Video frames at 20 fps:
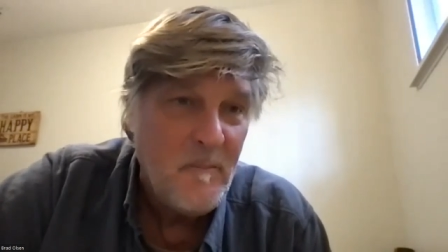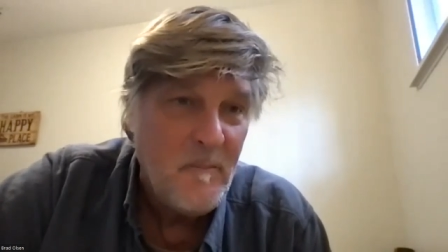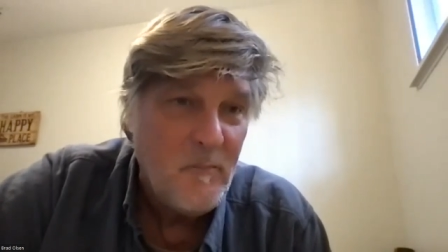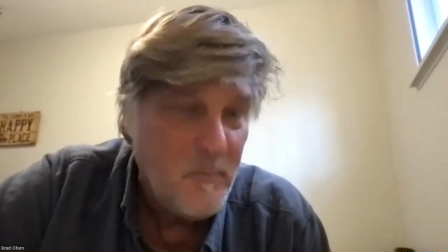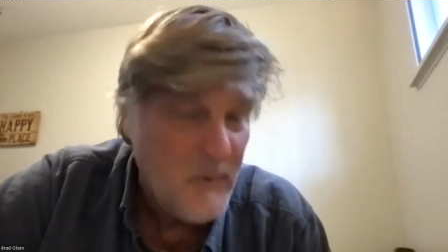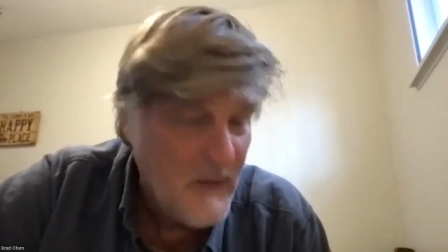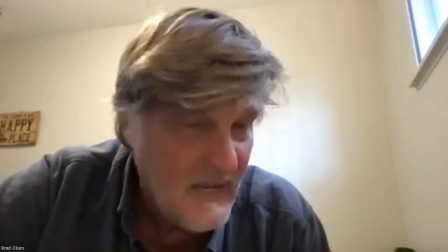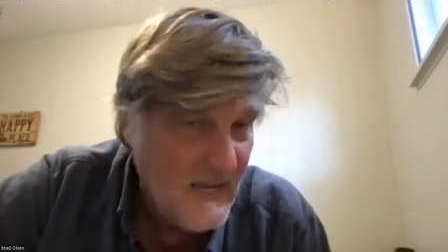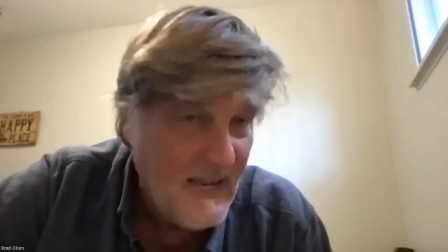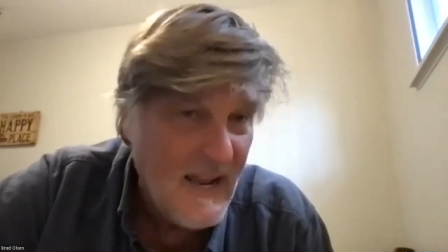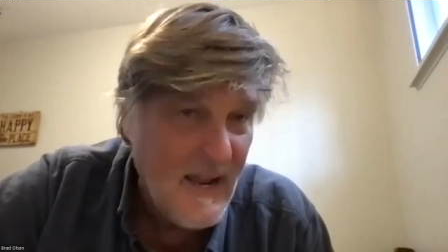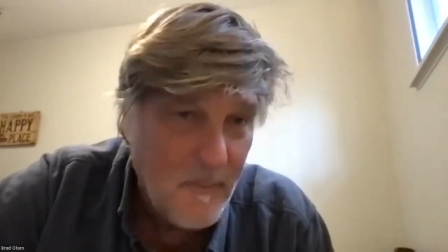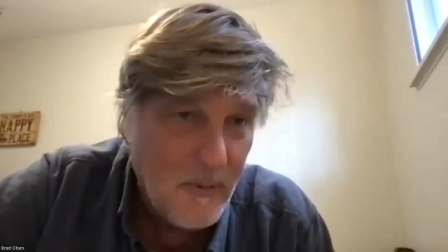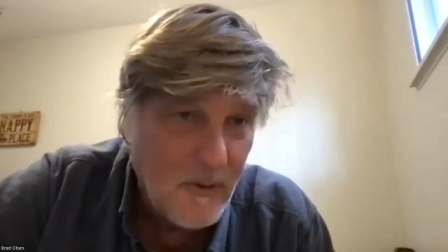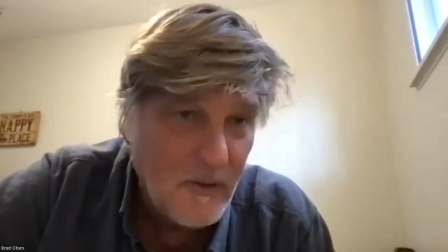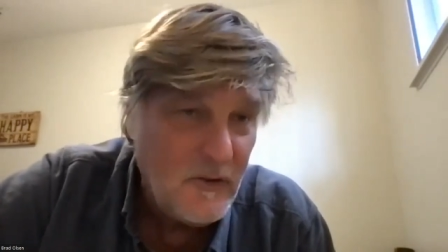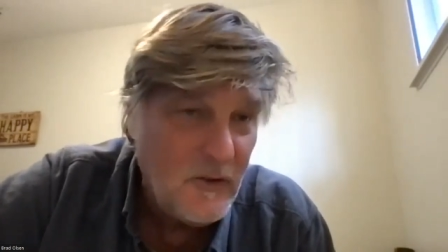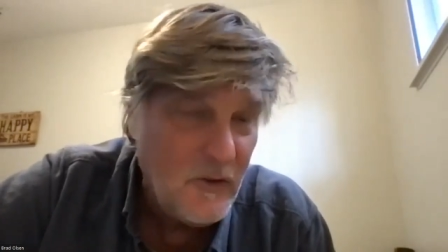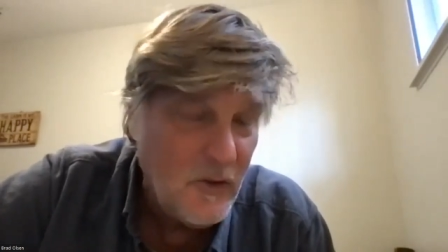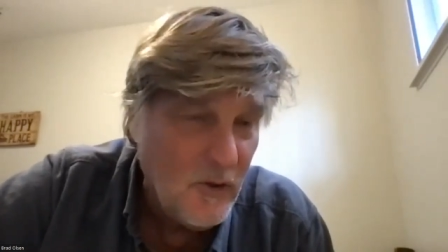being
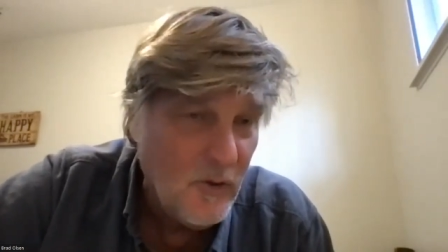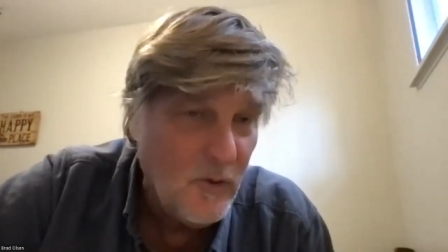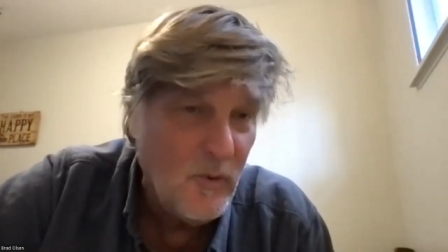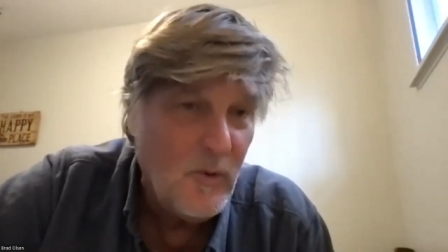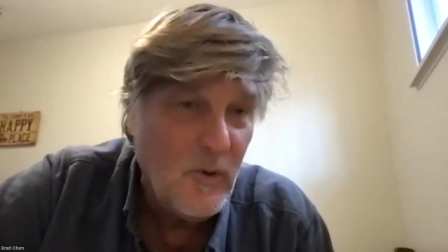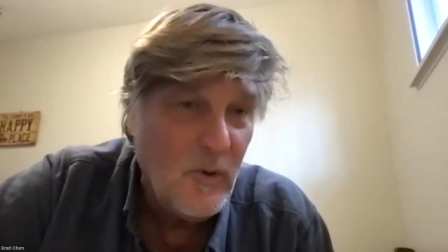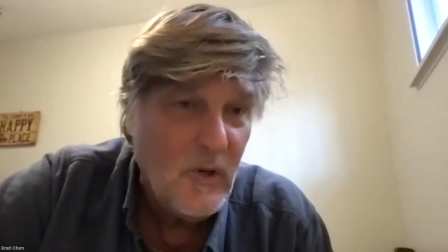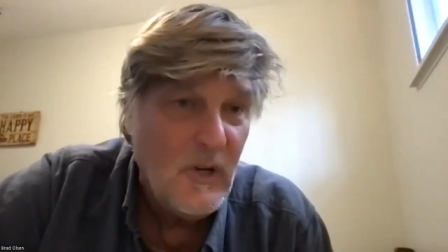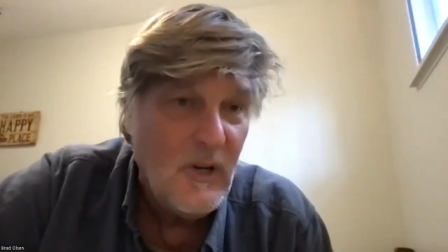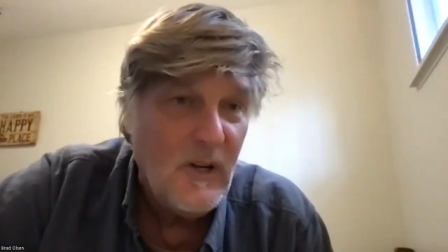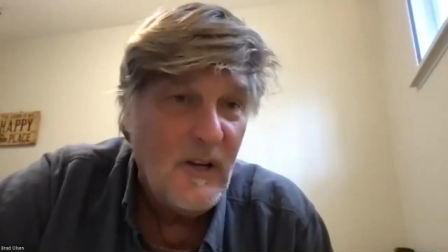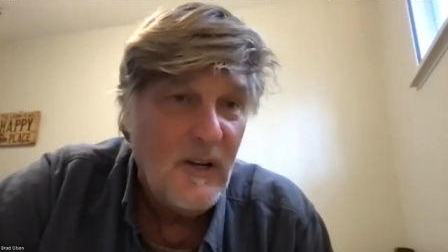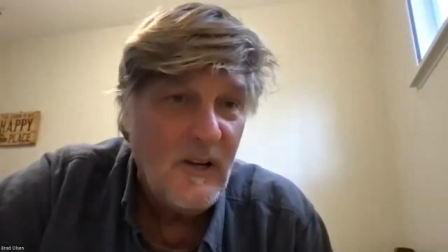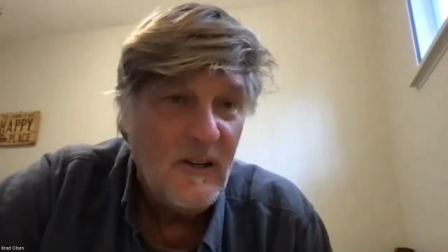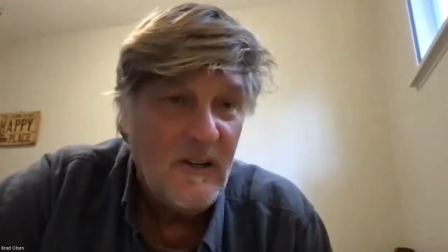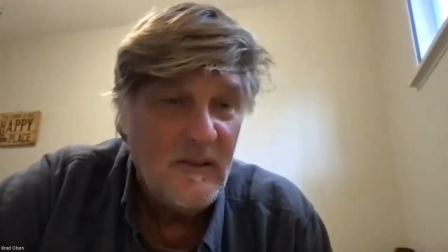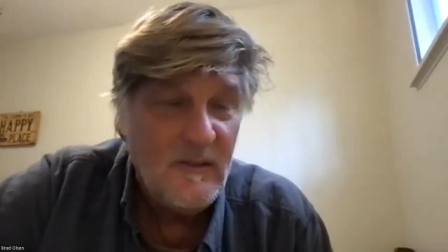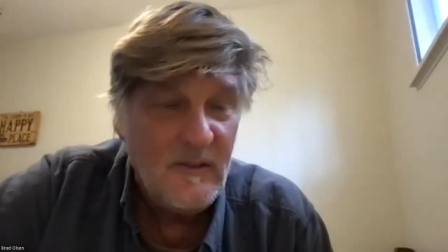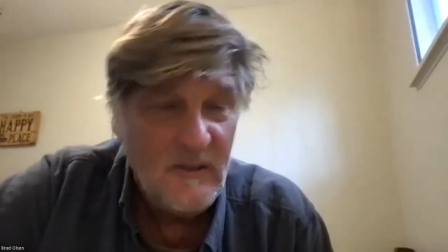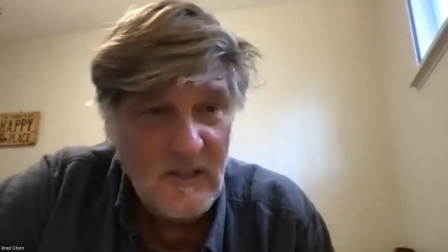able to
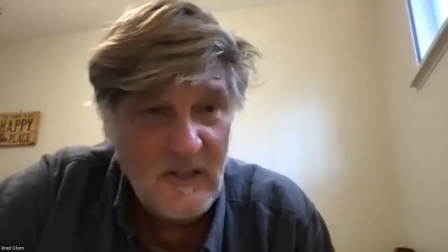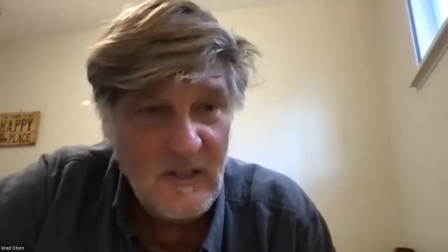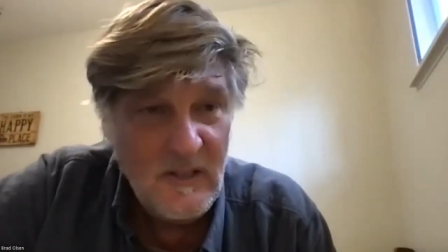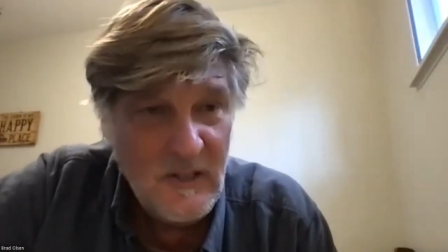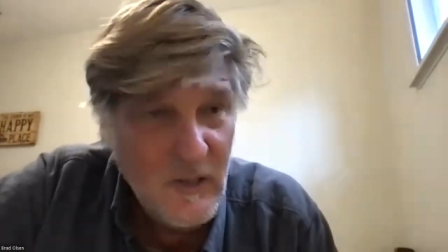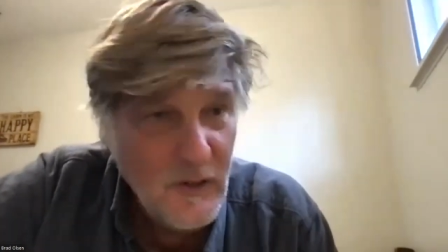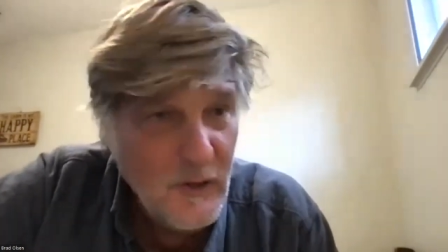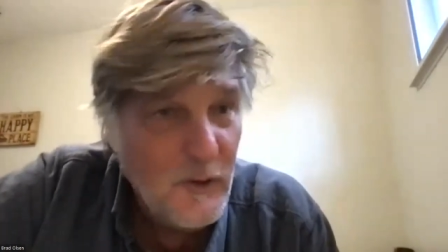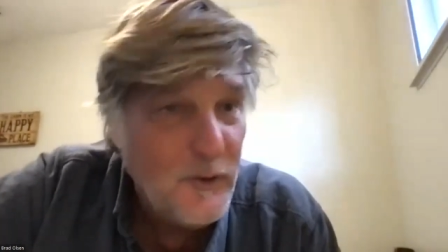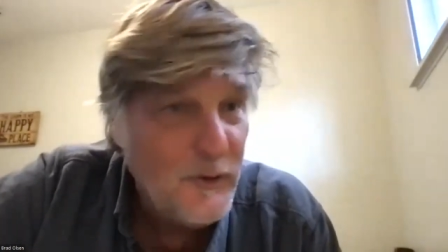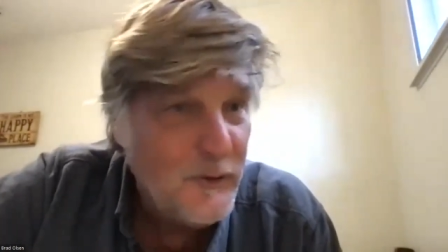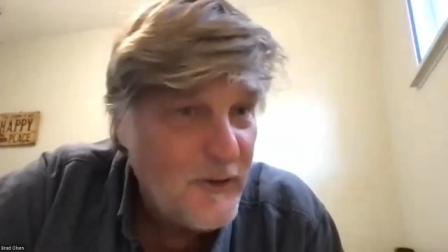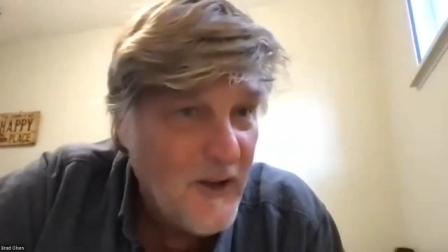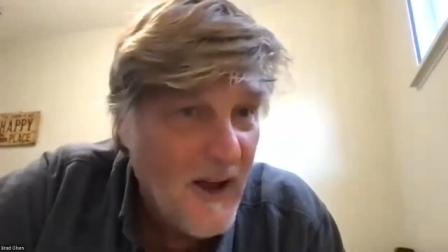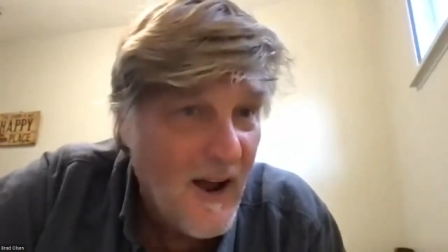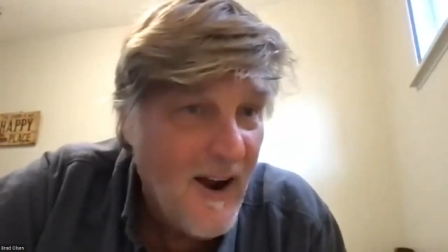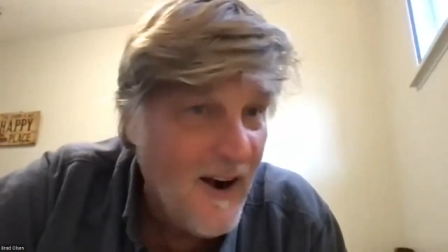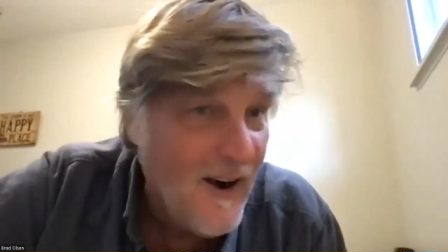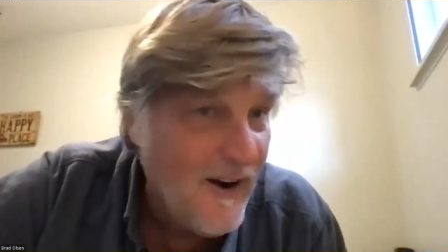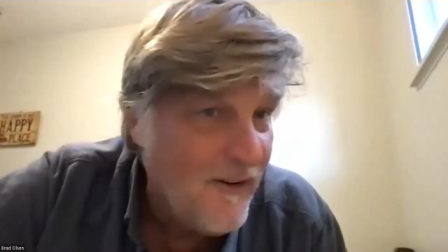use
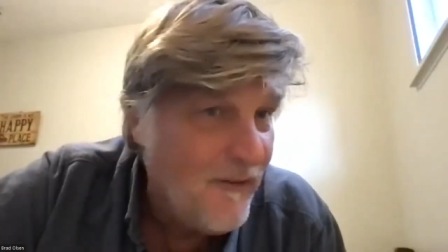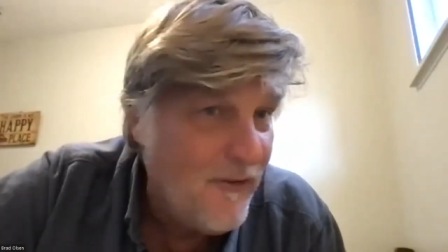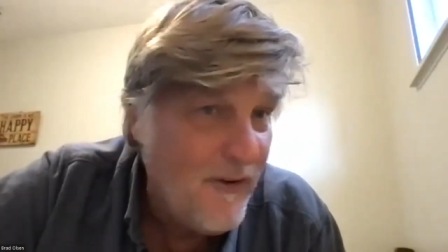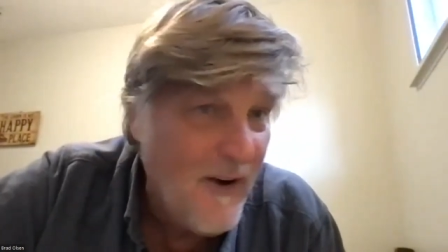our